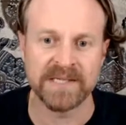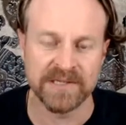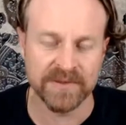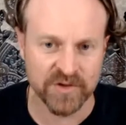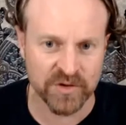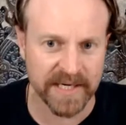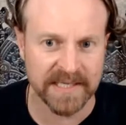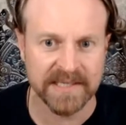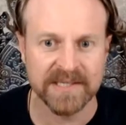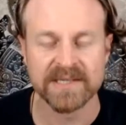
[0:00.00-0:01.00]
of
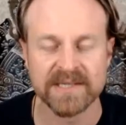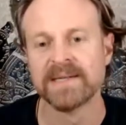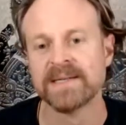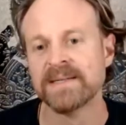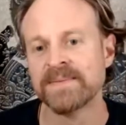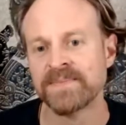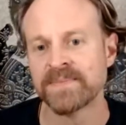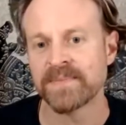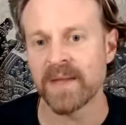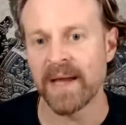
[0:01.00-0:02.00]
trees,
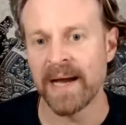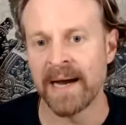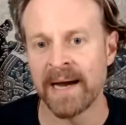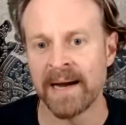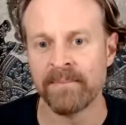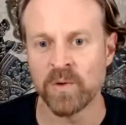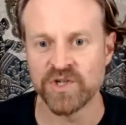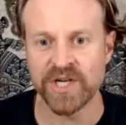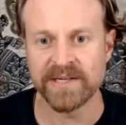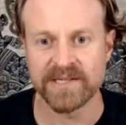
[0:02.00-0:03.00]
or
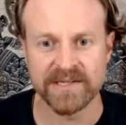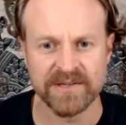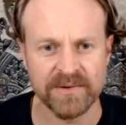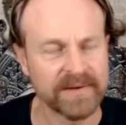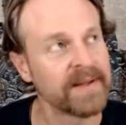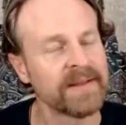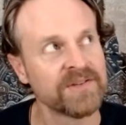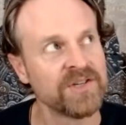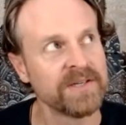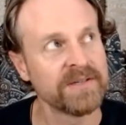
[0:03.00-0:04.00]
genuses, or I think
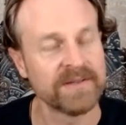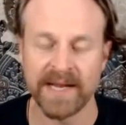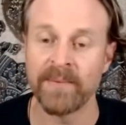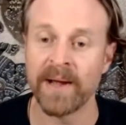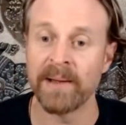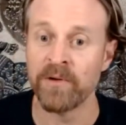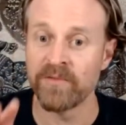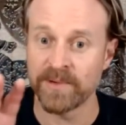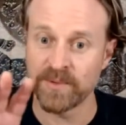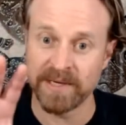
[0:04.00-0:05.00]
the genuses, anyway,
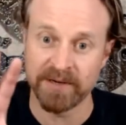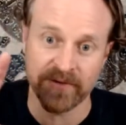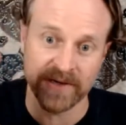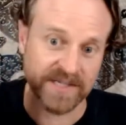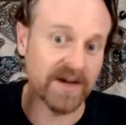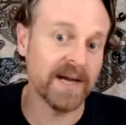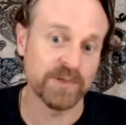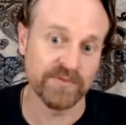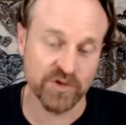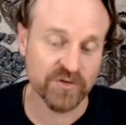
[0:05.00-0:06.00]
moving between different types
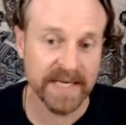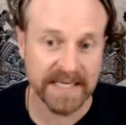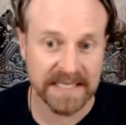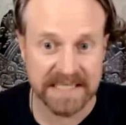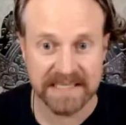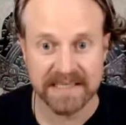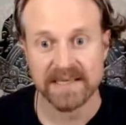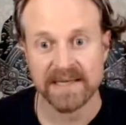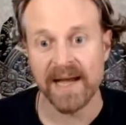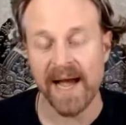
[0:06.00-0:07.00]
of trees,
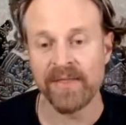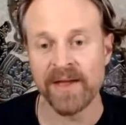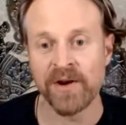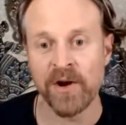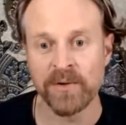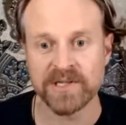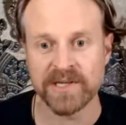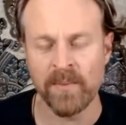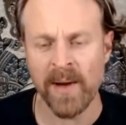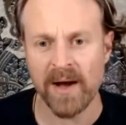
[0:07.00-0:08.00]
and then
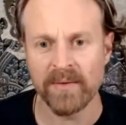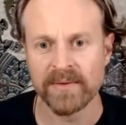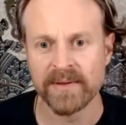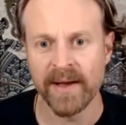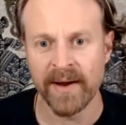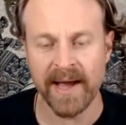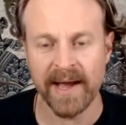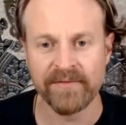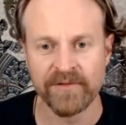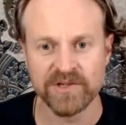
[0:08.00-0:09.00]
noticing, wow,
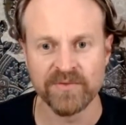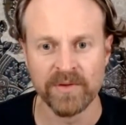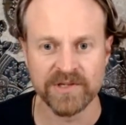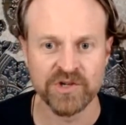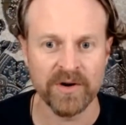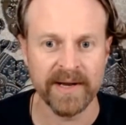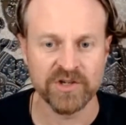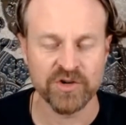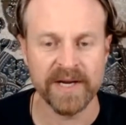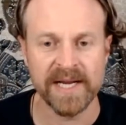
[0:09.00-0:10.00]
okay, first of all, this
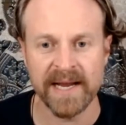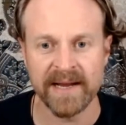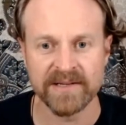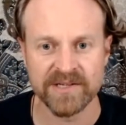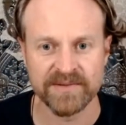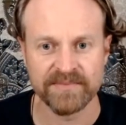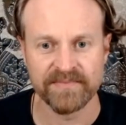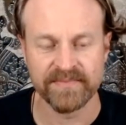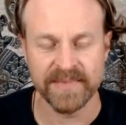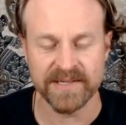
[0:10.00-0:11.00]
giant tree here,
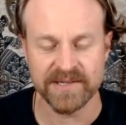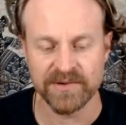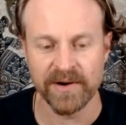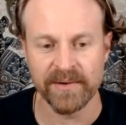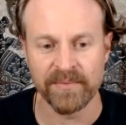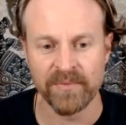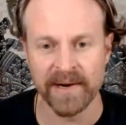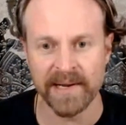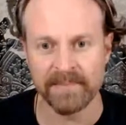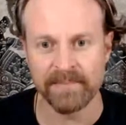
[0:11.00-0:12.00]
this has got a
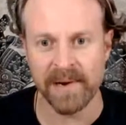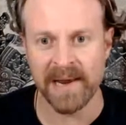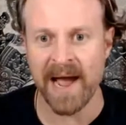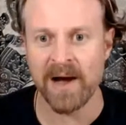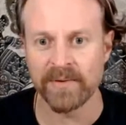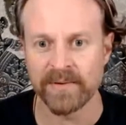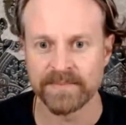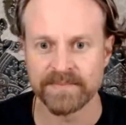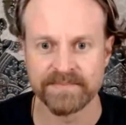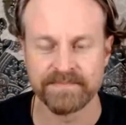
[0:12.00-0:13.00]
really loud
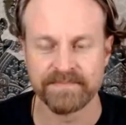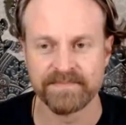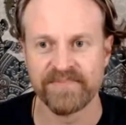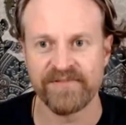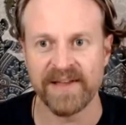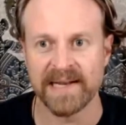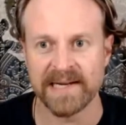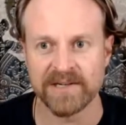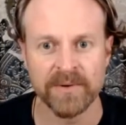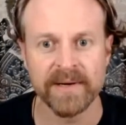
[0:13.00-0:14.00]

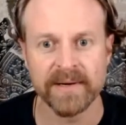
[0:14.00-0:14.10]
feeling to it.